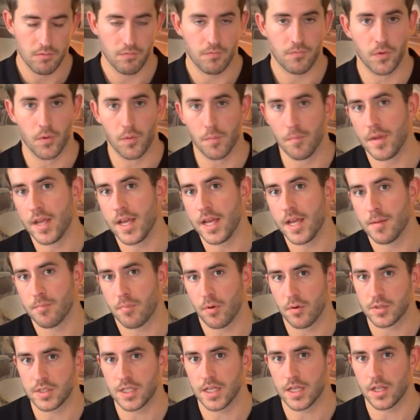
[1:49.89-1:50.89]
For me in
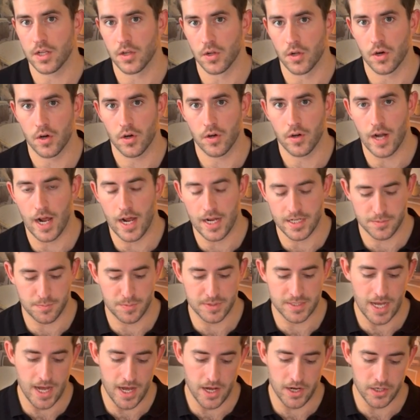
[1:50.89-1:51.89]
particular, in
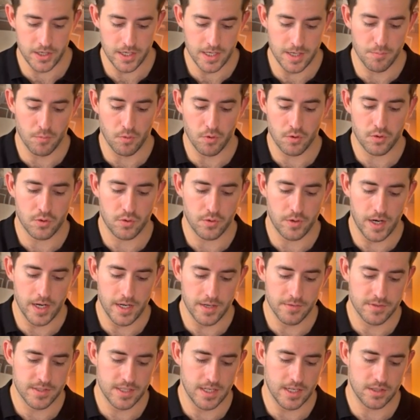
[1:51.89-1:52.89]
hospitality, a more
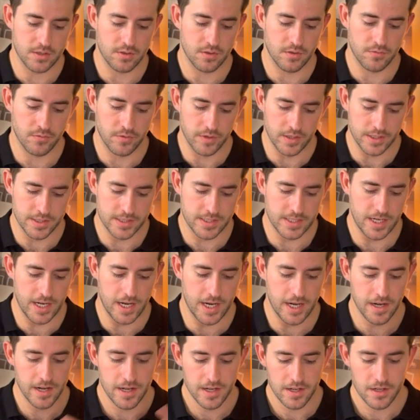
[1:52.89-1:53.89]
creative sector of real
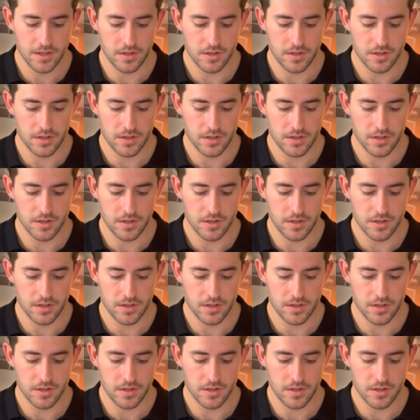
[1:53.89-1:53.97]
estate,